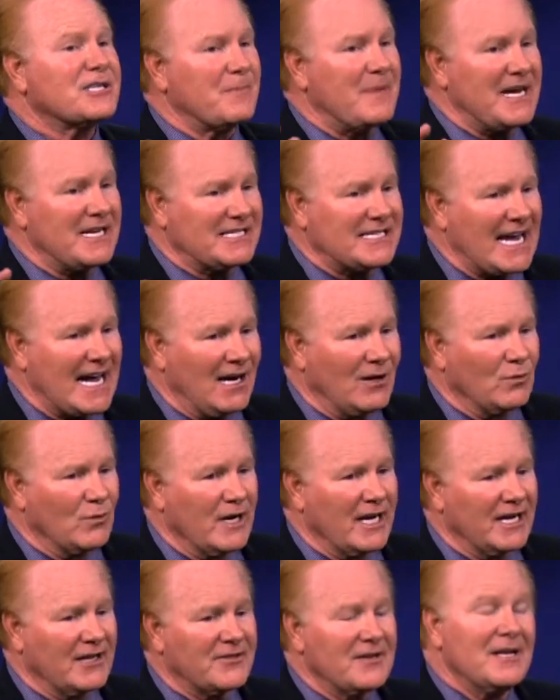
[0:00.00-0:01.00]
to be dealt
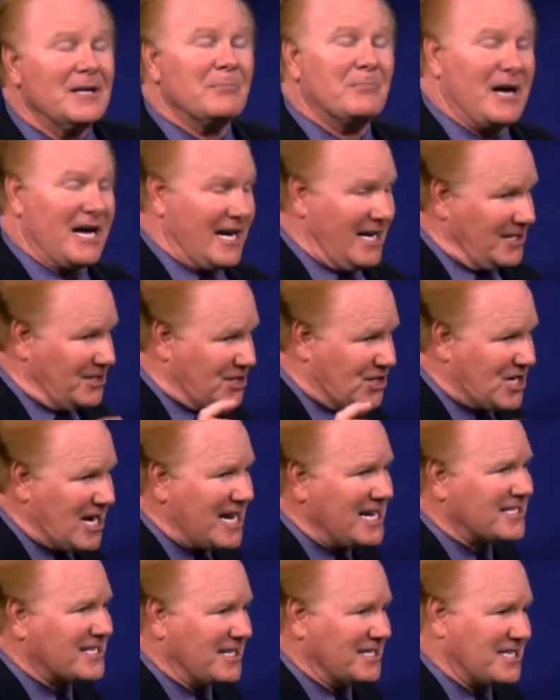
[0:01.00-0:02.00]
with. But in
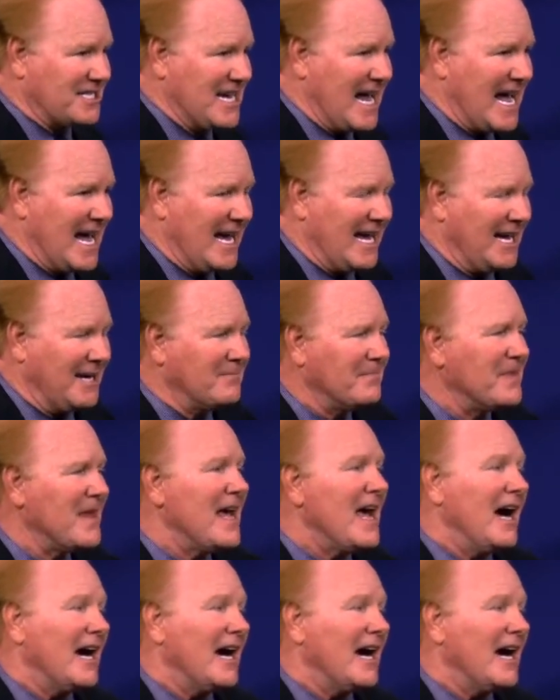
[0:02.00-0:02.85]
Jesus' name,